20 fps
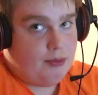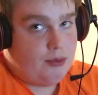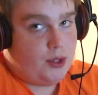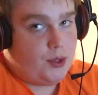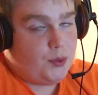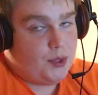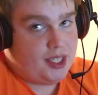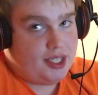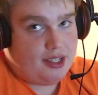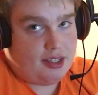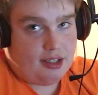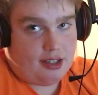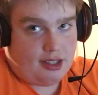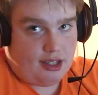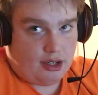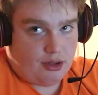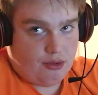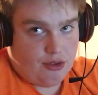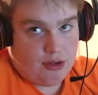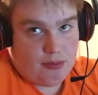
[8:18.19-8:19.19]
which was just
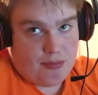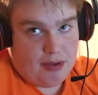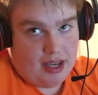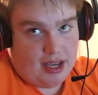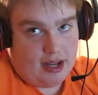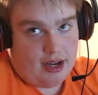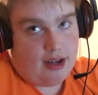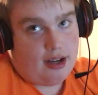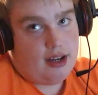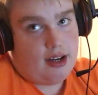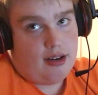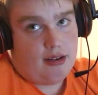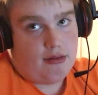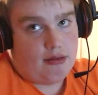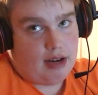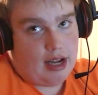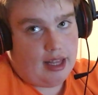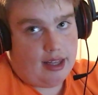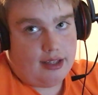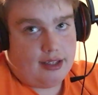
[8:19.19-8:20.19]
a Group N
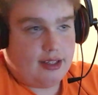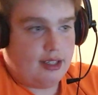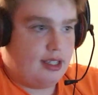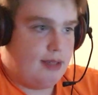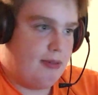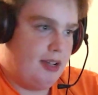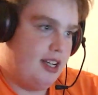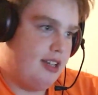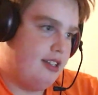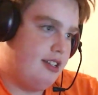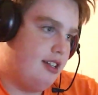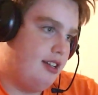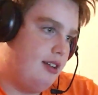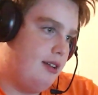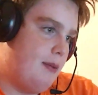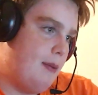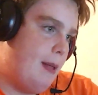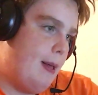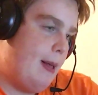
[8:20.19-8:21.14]
rally suspension.